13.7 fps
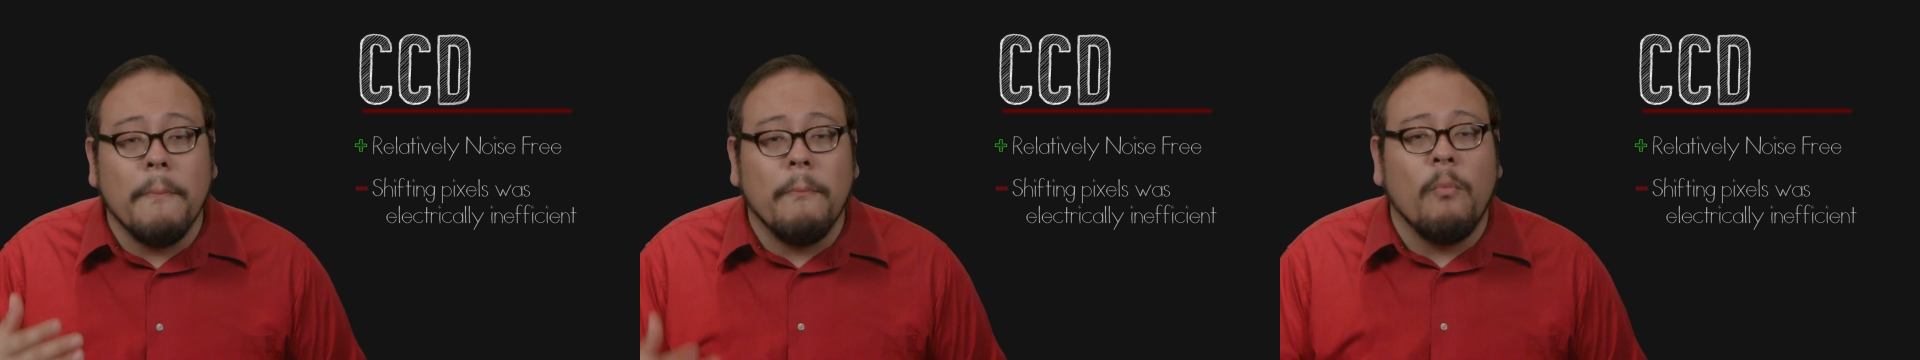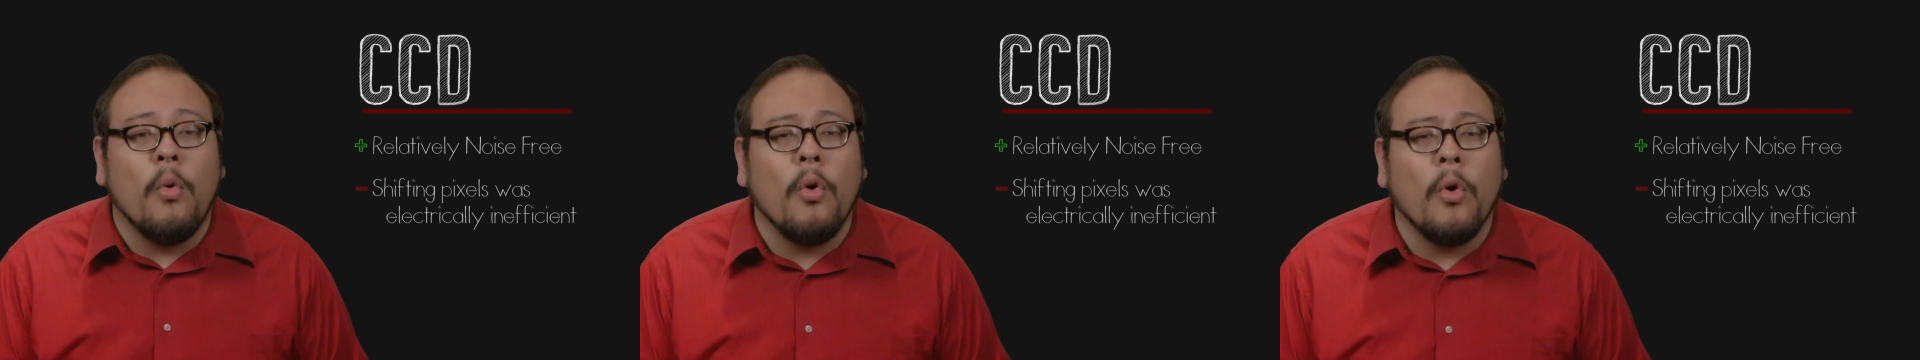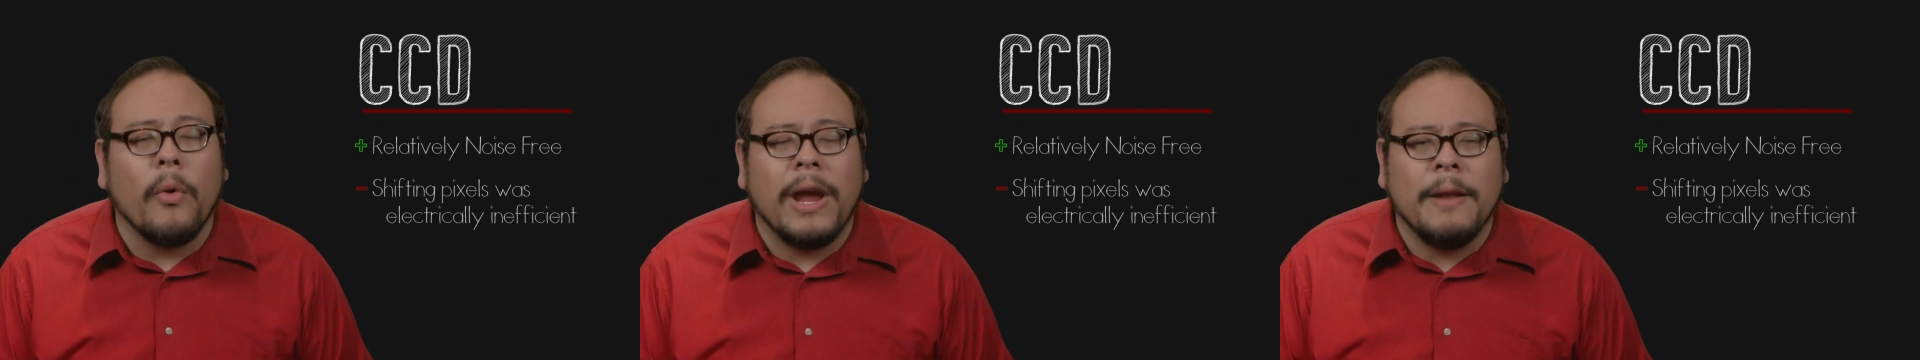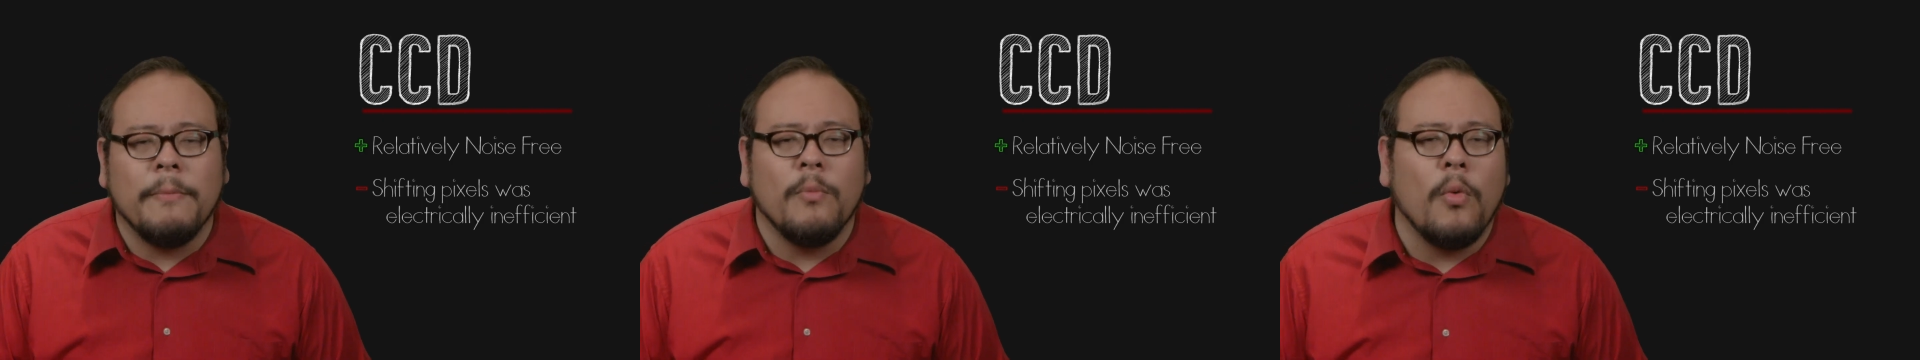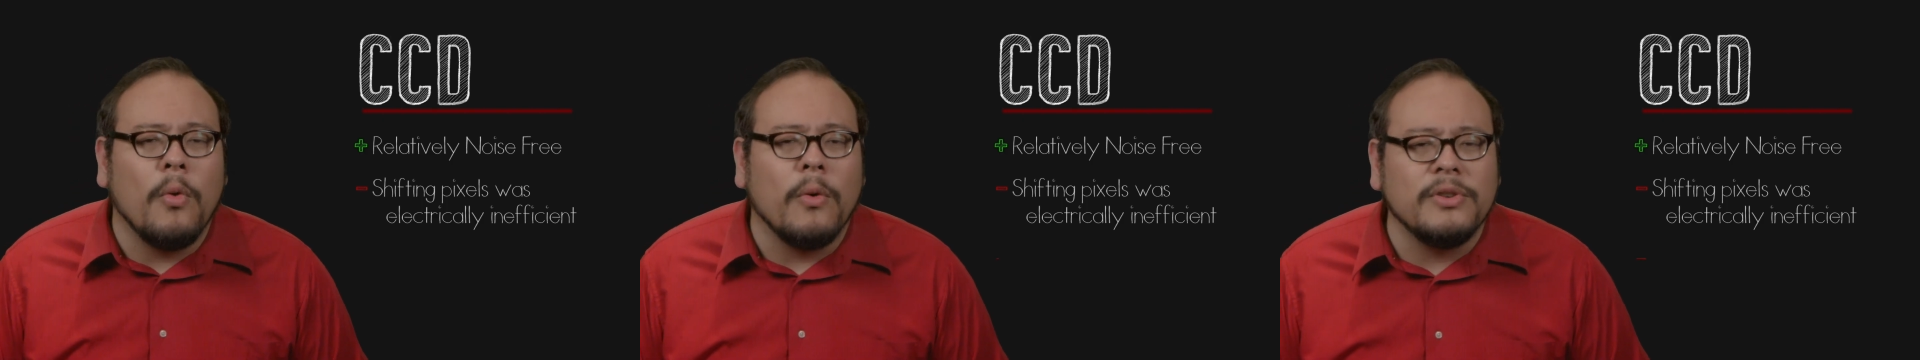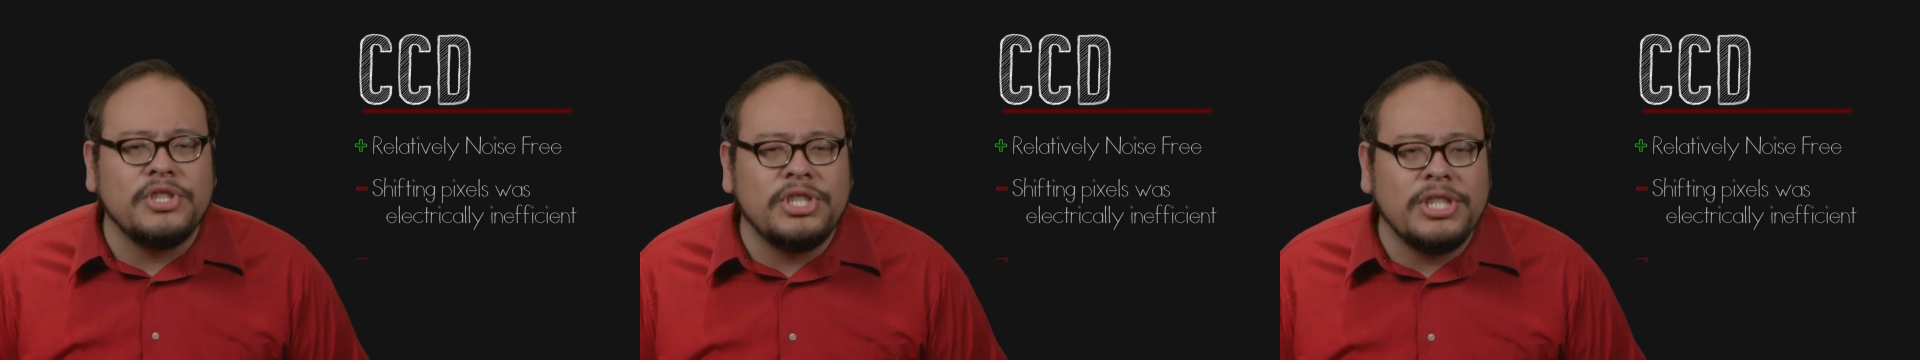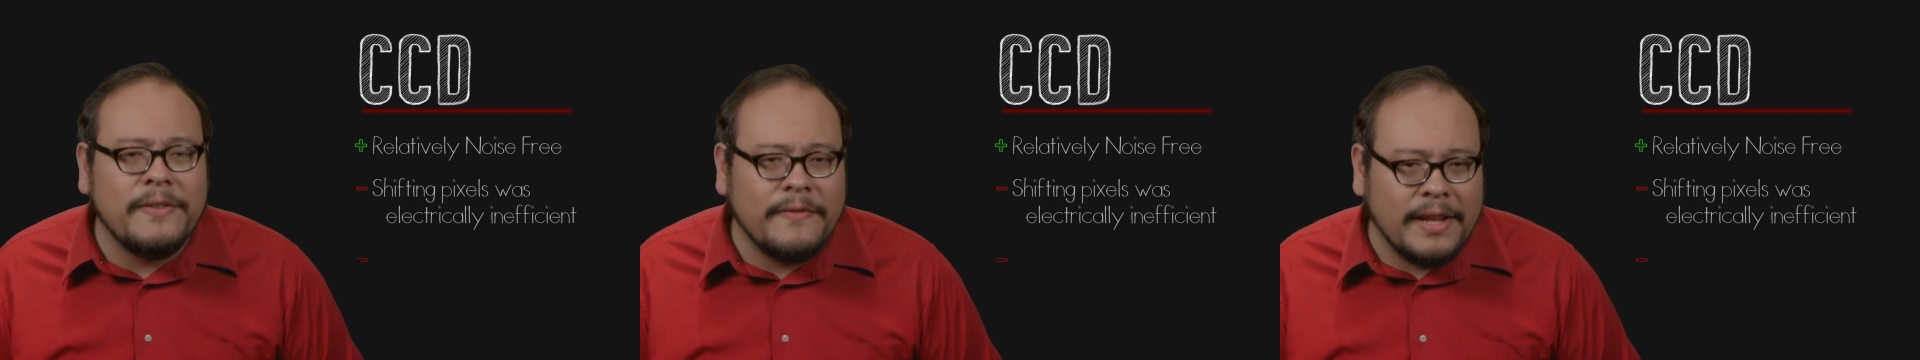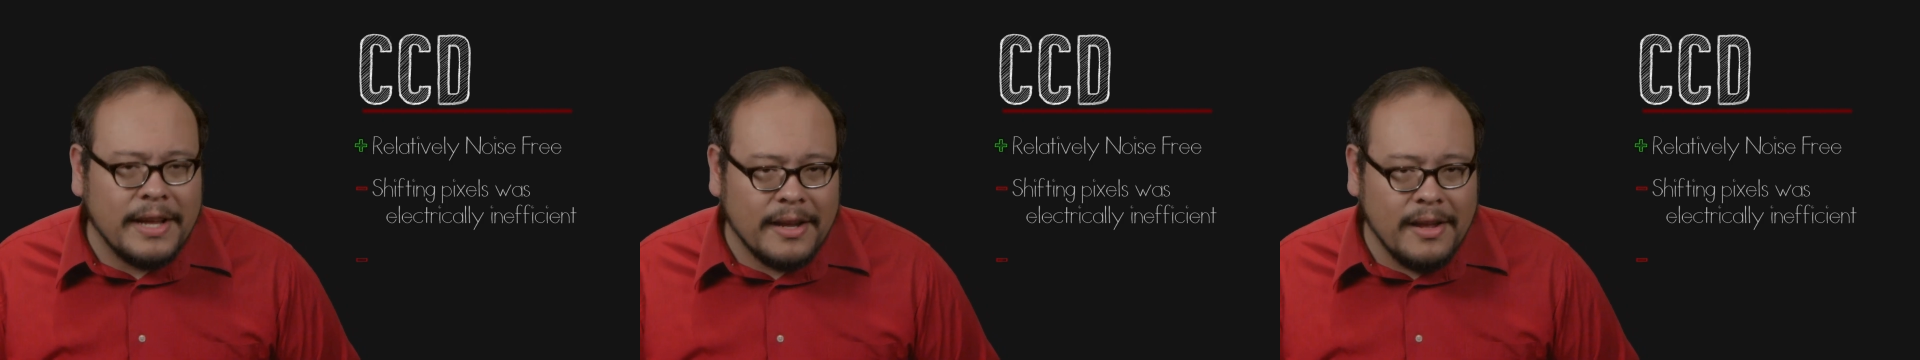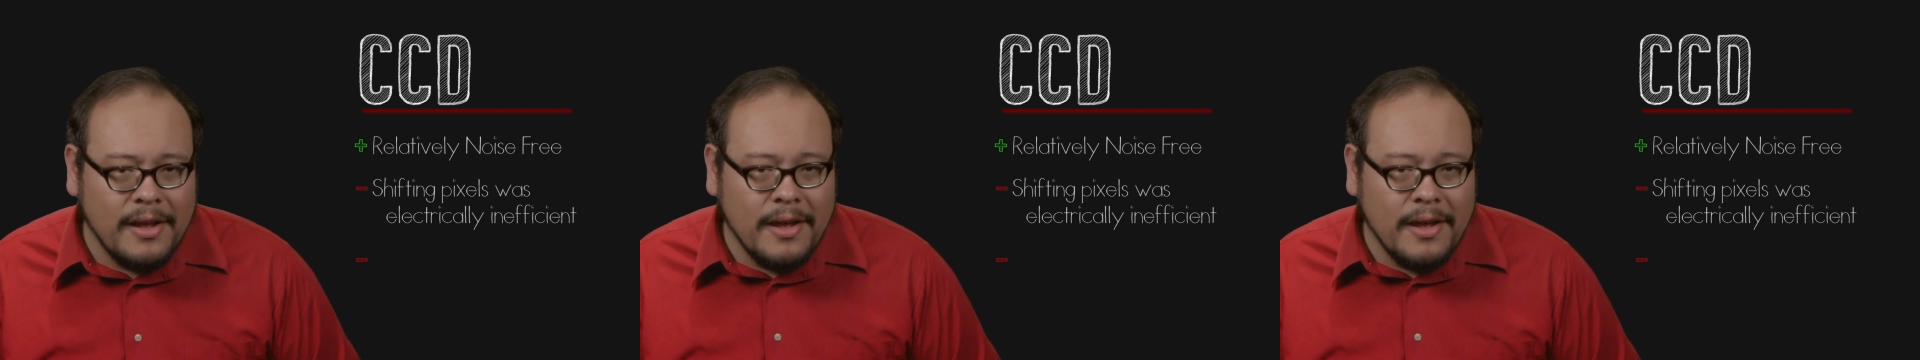more and more shifting.